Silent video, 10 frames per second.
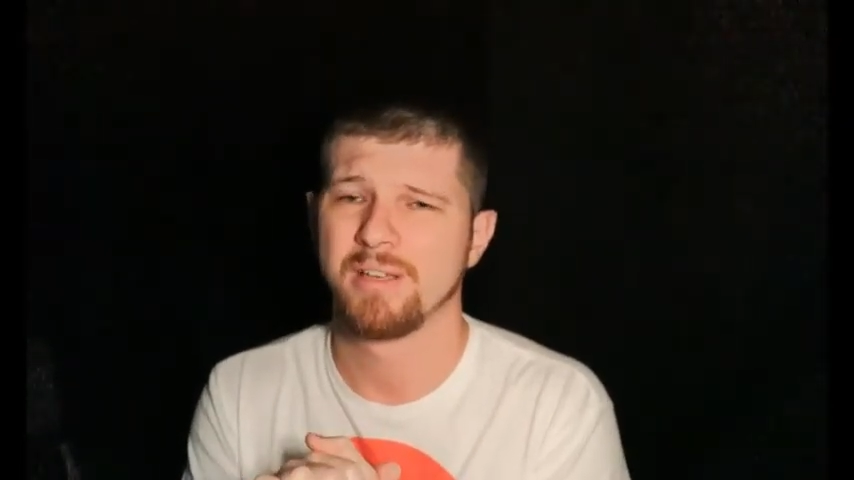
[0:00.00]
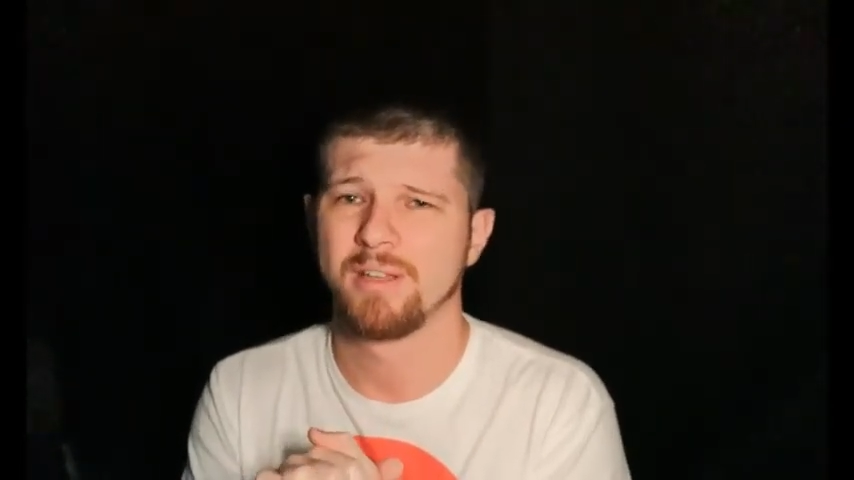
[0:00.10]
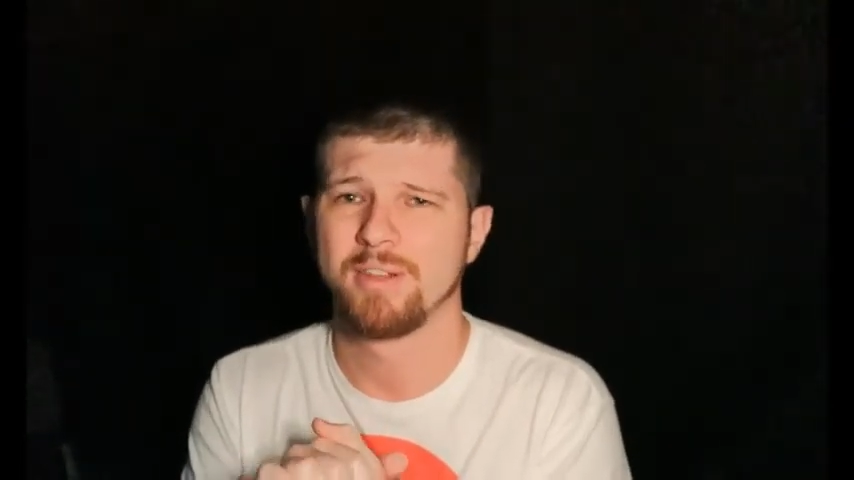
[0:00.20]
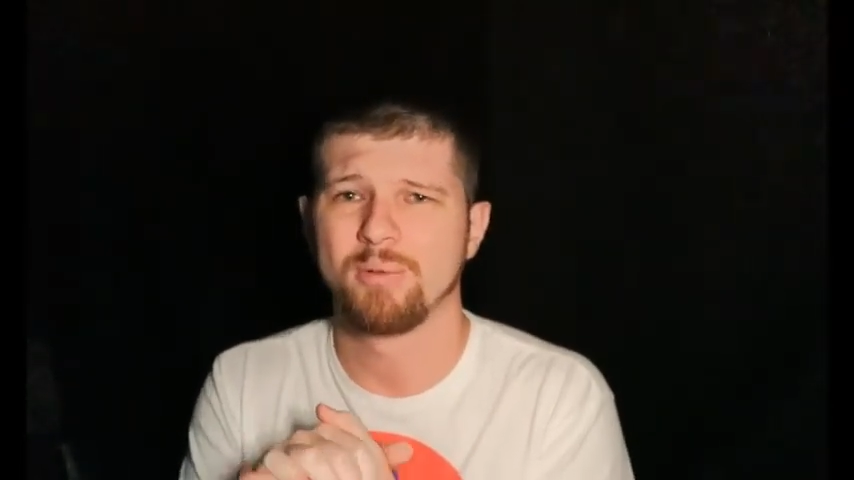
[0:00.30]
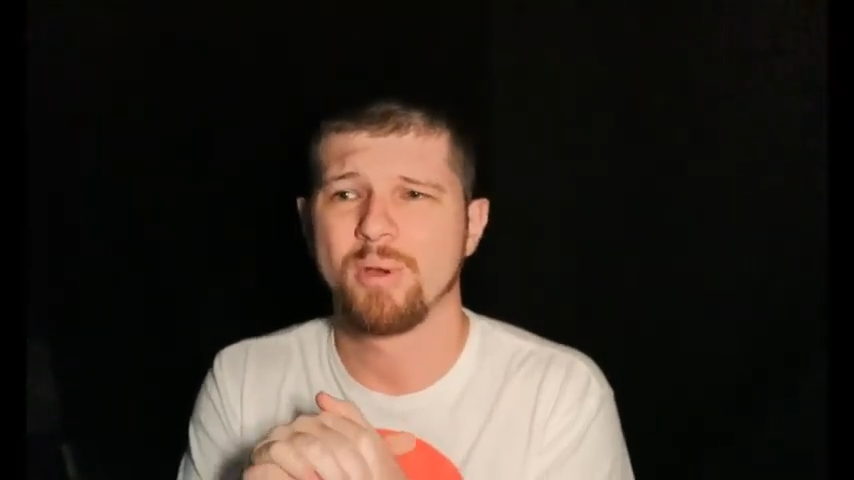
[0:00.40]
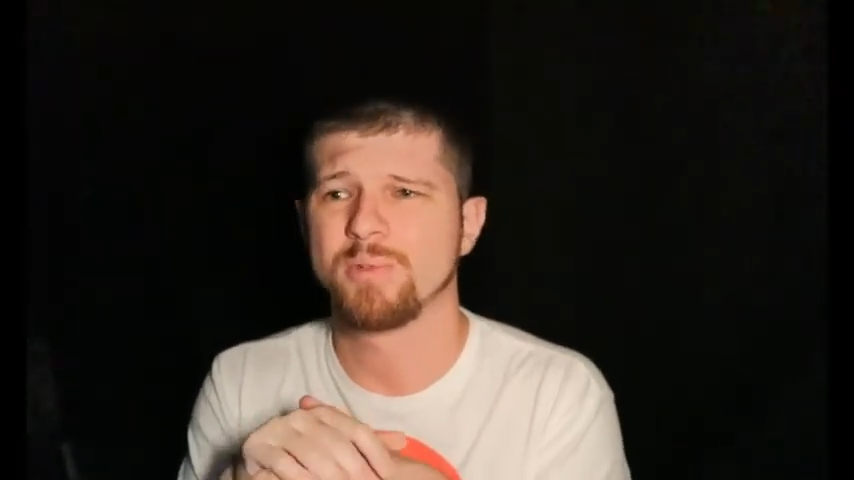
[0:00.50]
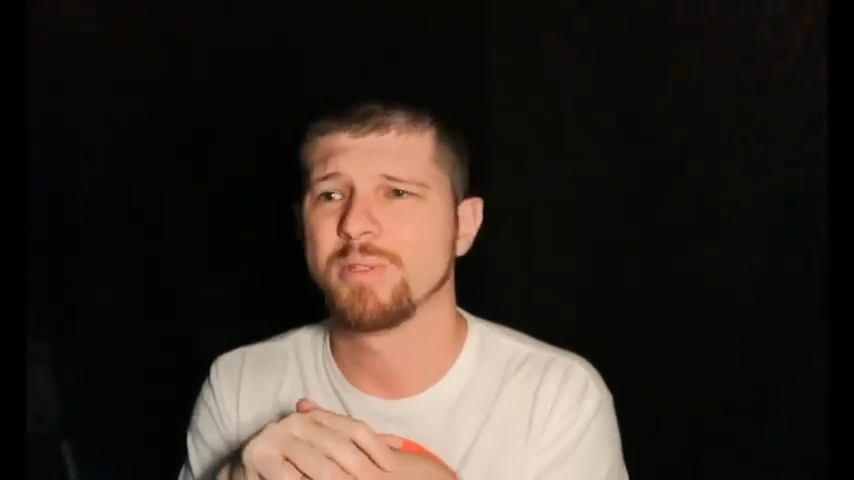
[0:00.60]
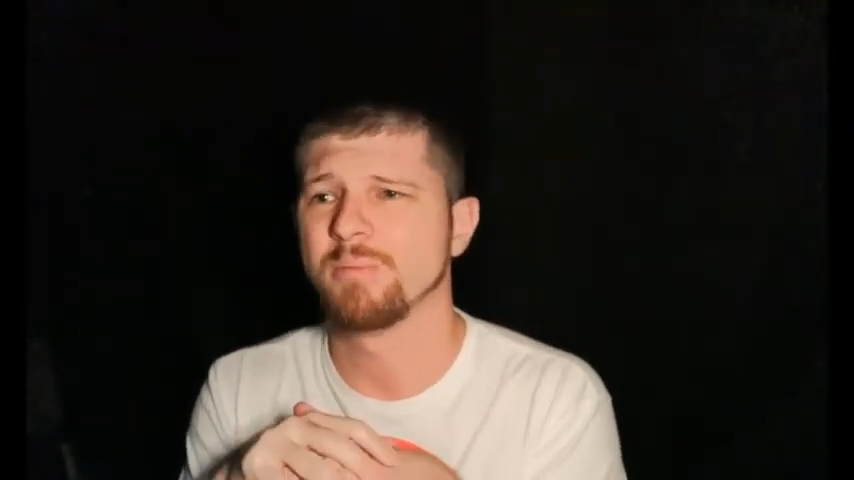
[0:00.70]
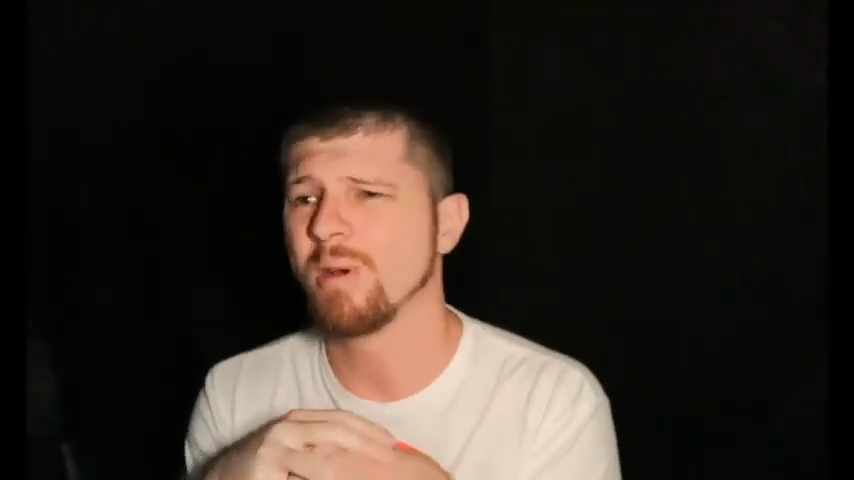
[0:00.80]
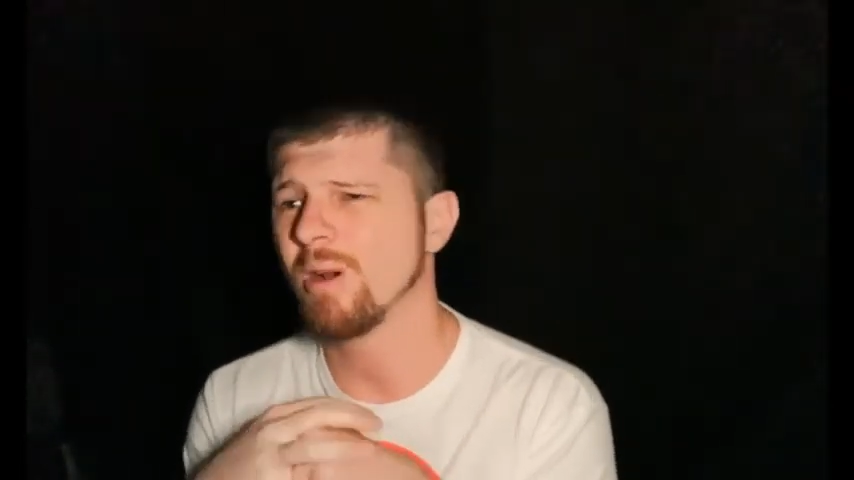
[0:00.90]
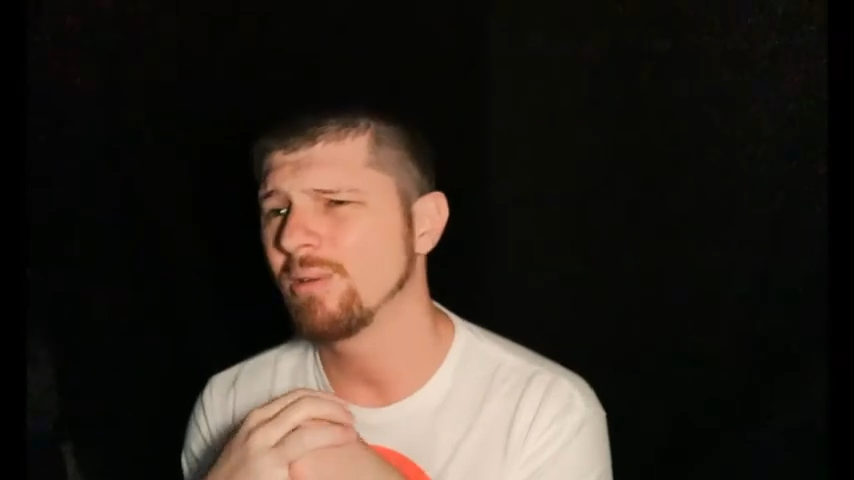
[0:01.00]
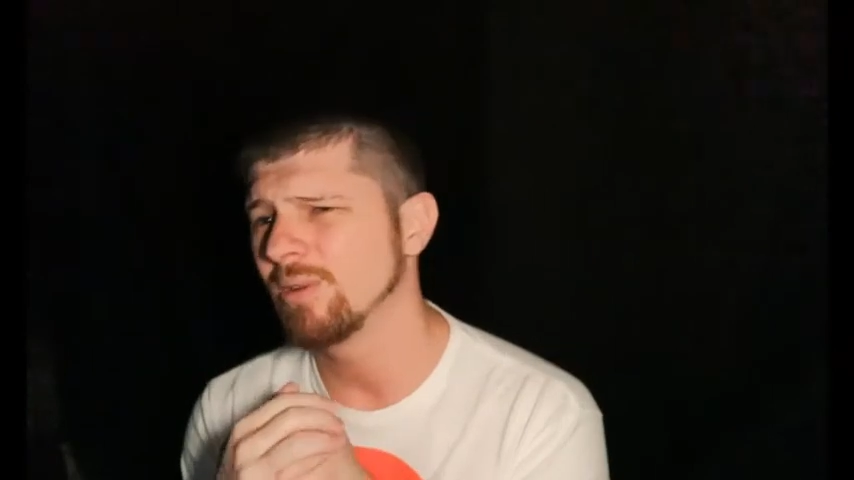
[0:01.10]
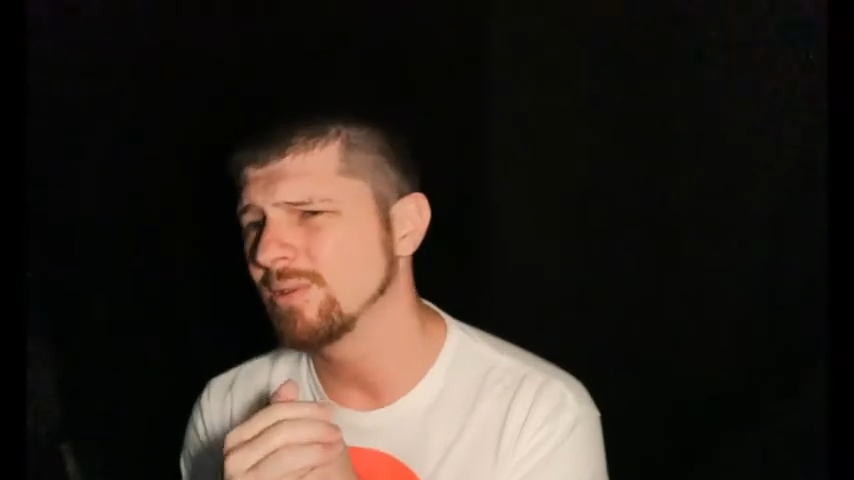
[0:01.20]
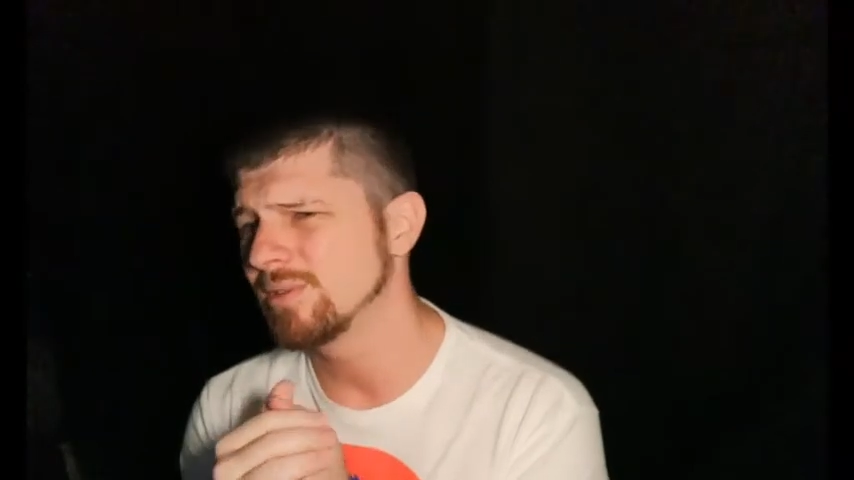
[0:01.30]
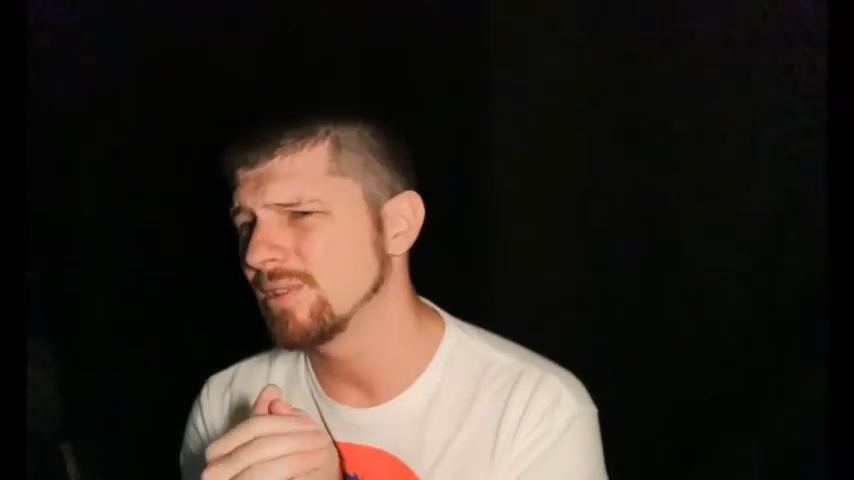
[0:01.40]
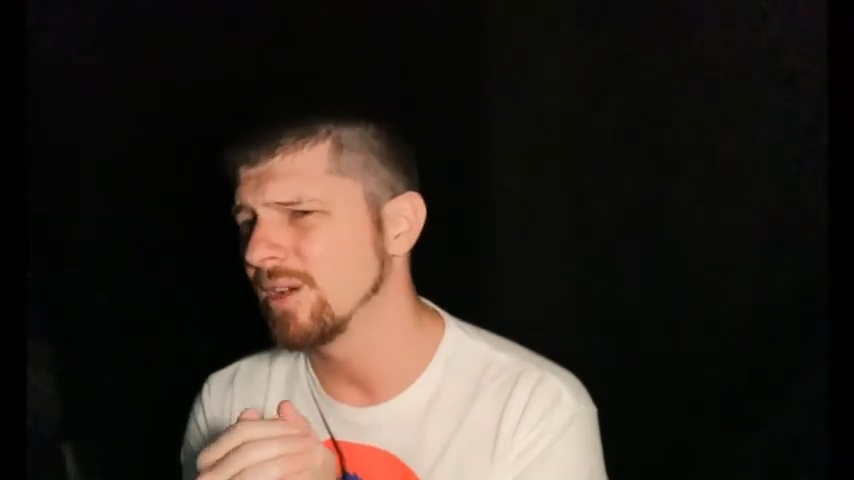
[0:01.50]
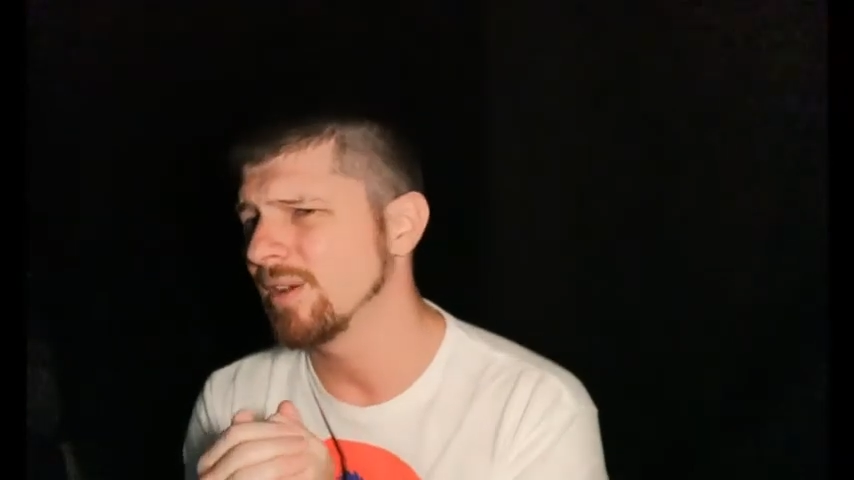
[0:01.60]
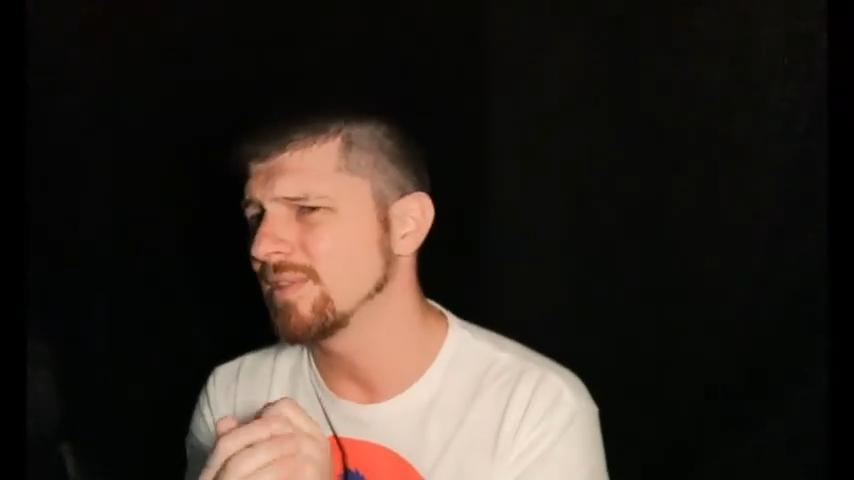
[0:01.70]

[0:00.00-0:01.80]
The Orochimaru stuff,